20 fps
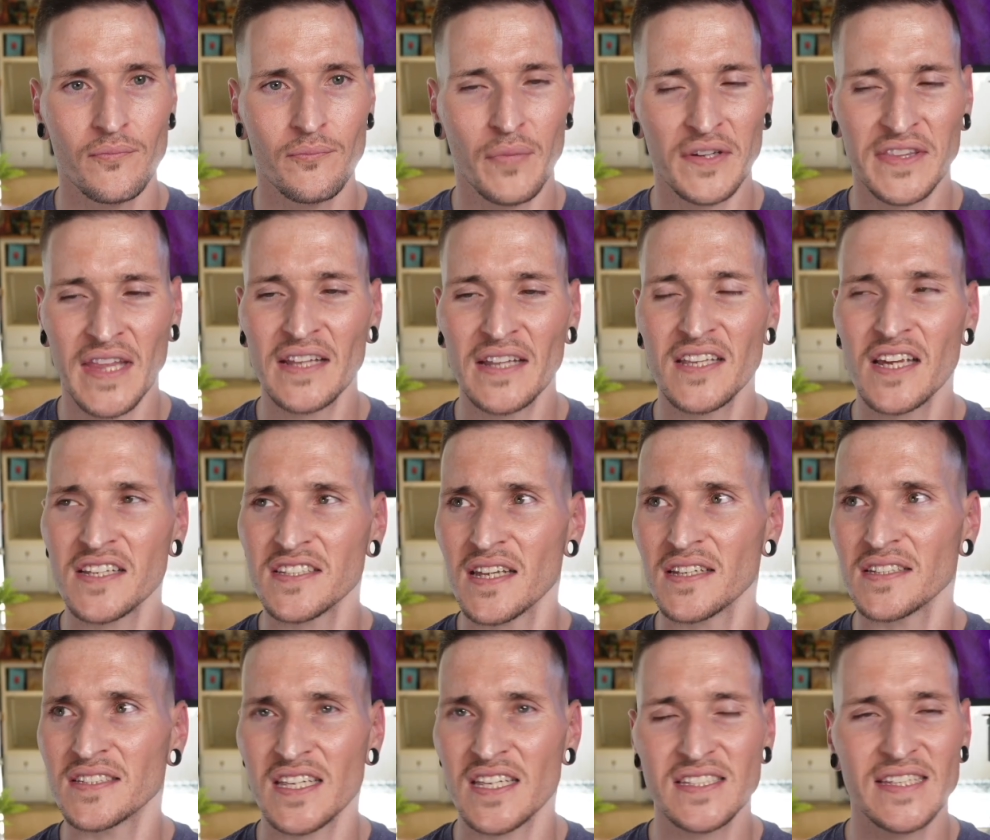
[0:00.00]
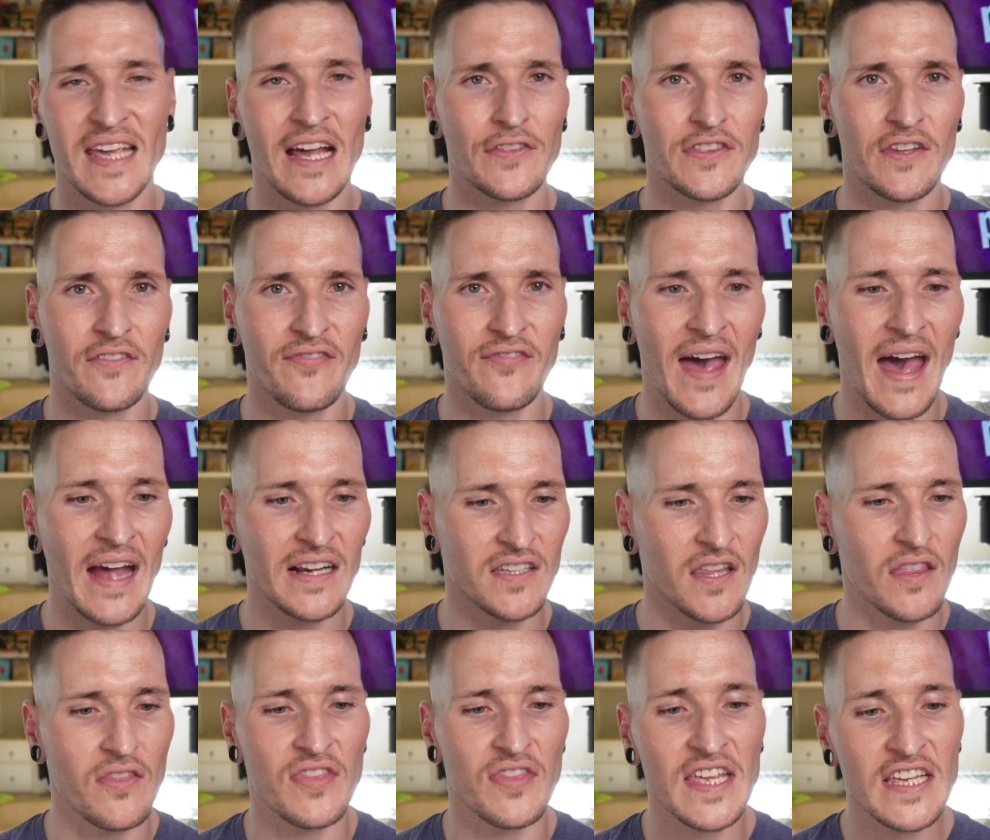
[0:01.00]
But that doesn't discount the fact
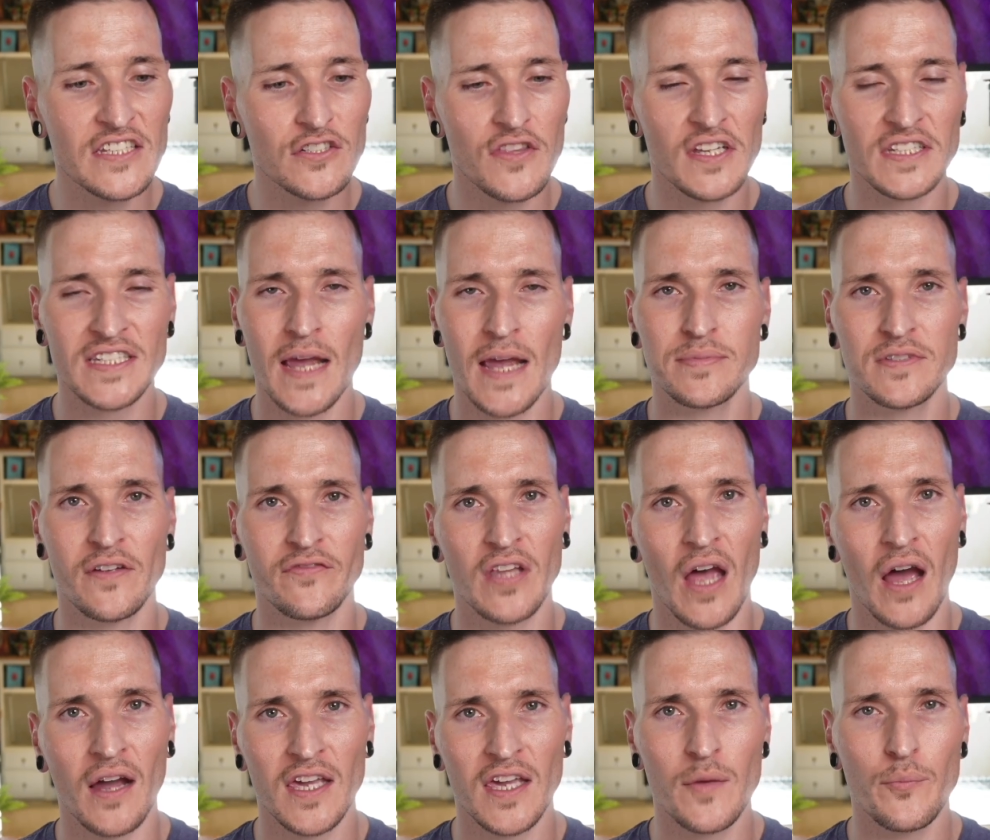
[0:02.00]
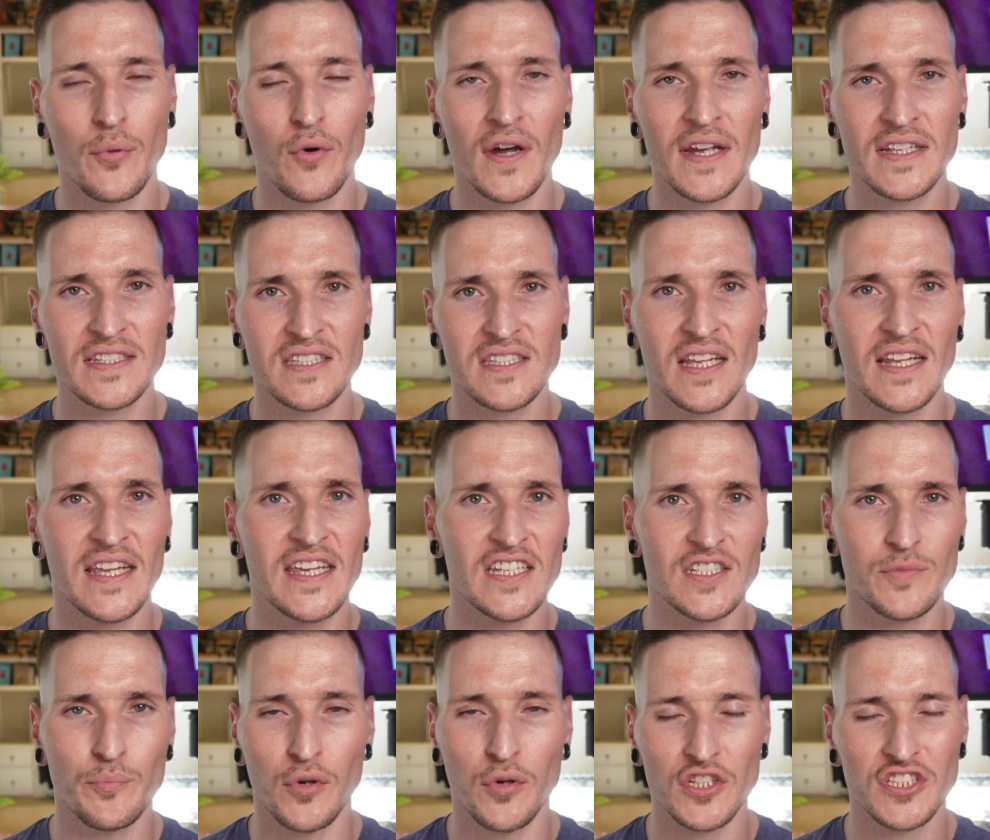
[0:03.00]
that these are the types of talking points that he
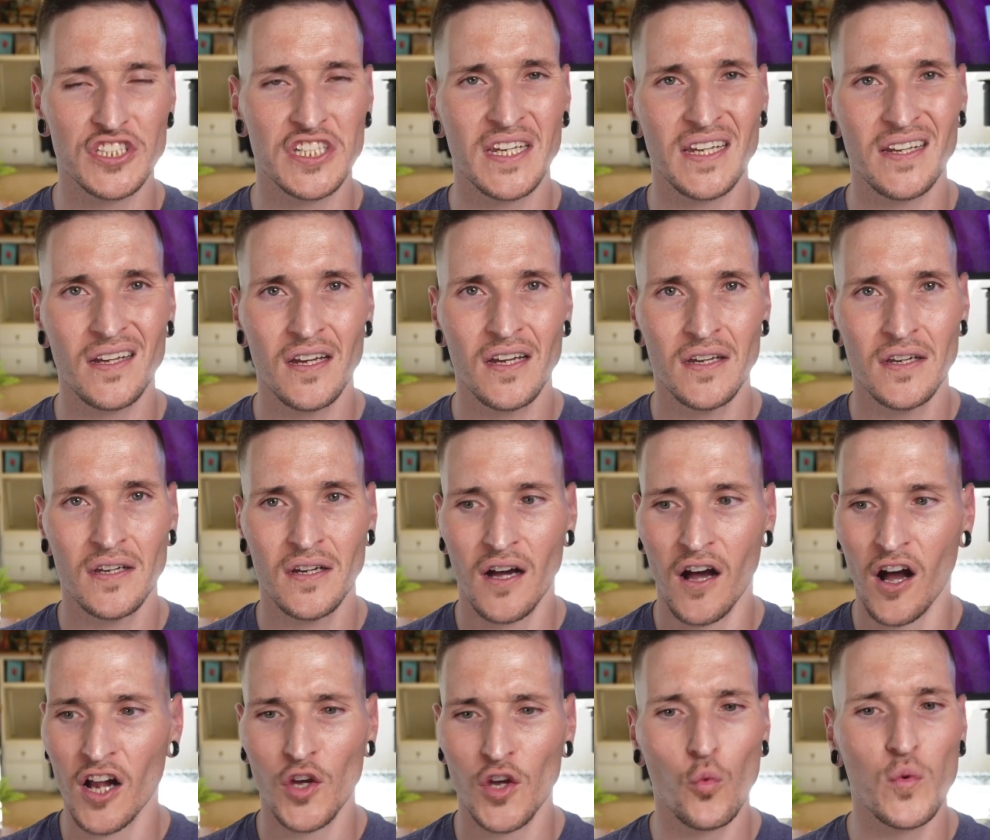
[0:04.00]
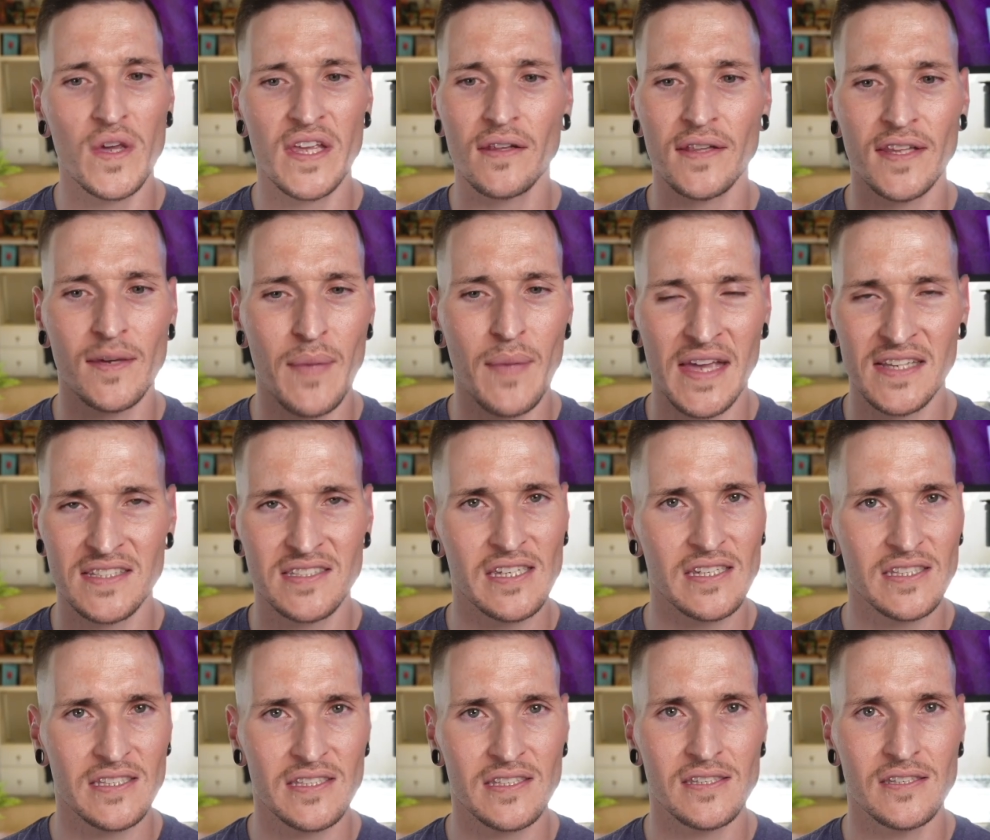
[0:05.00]
is pushing on a weekly
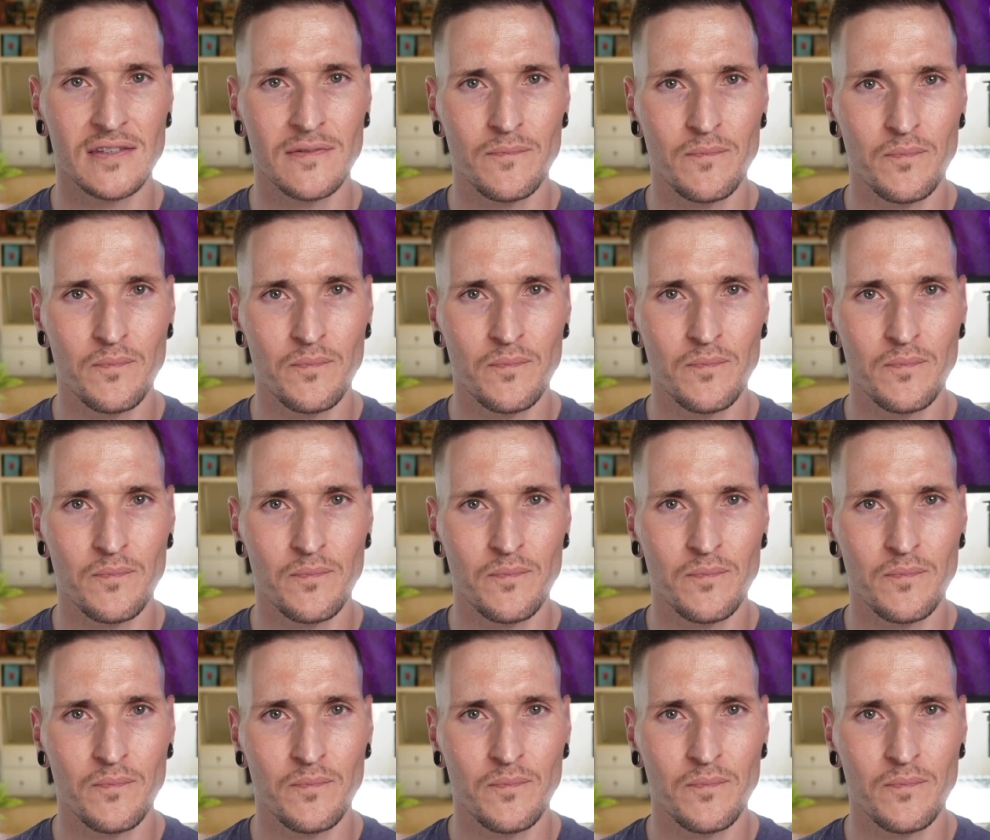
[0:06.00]
basis.